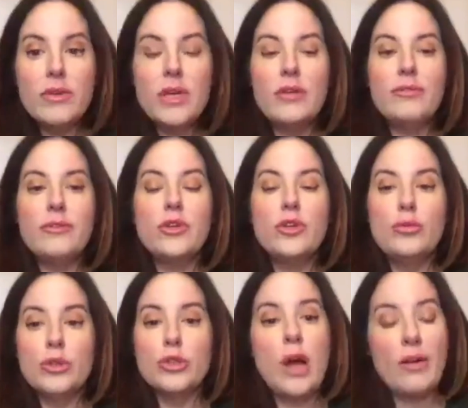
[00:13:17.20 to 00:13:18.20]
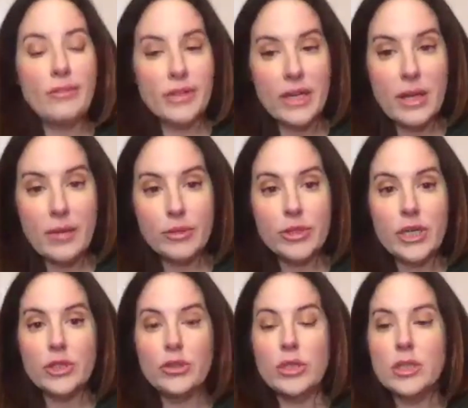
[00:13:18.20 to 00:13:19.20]
even if you were trafficking
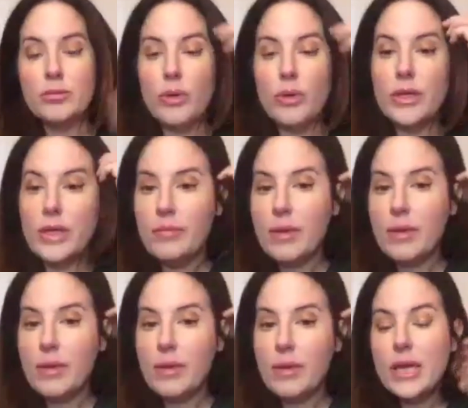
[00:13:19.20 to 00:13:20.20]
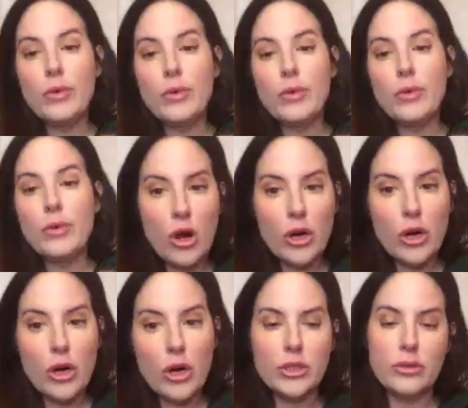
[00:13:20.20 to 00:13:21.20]
them or sexually exploiting them, it was
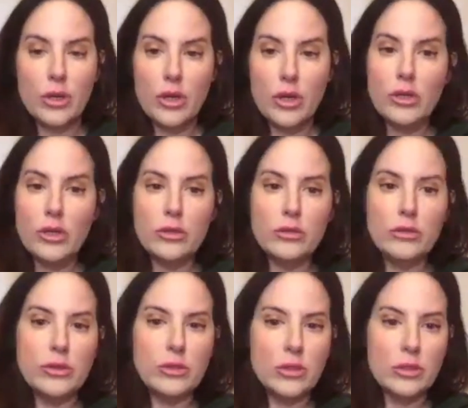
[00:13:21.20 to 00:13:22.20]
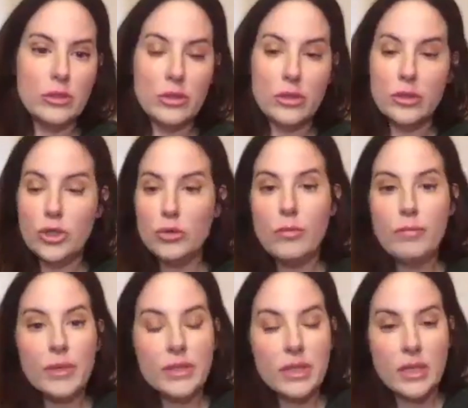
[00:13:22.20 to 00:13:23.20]
hard to
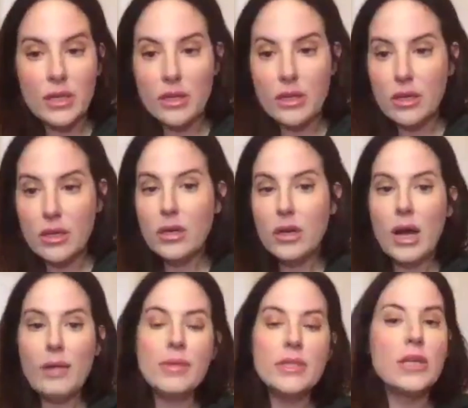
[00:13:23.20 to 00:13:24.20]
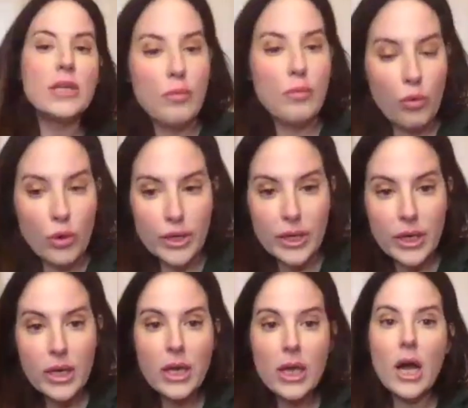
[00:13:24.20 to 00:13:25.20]
do a missing
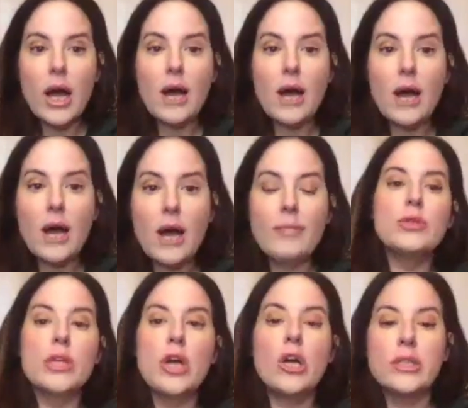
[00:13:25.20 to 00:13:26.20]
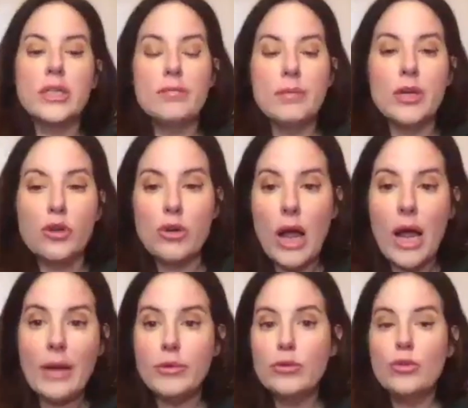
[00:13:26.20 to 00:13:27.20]
report. It was really hard to commit a
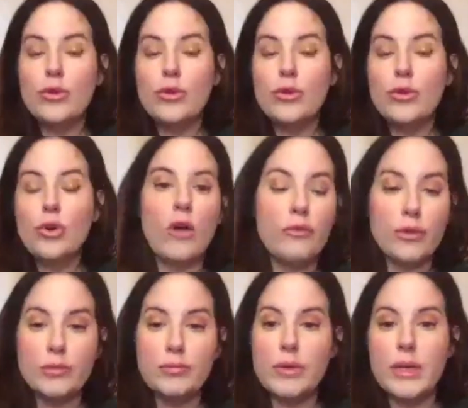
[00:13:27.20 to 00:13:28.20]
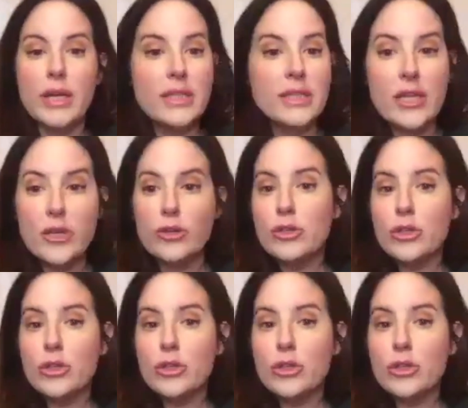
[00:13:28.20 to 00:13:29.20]
crime. You'd go to law enforcement 10
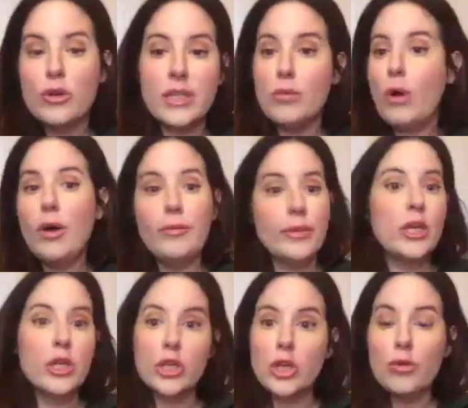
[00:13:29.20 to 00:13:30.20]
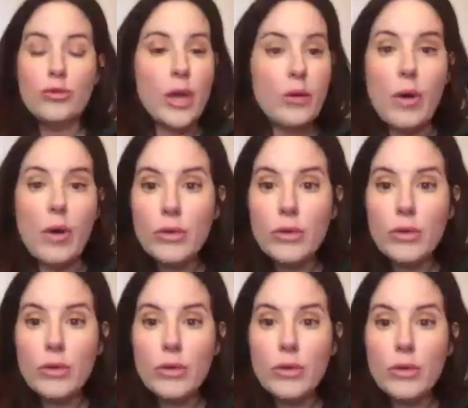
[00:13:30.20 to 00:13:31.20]
years ago and they'd say, well, you know, they
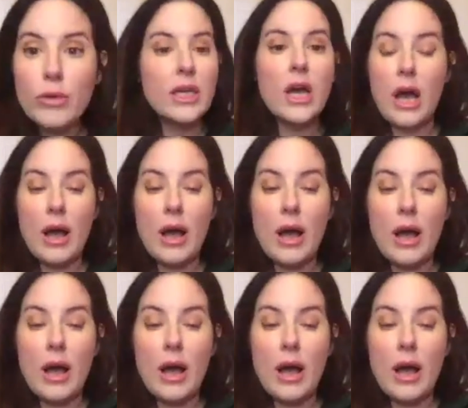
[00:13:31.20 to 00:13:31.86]
went willingly.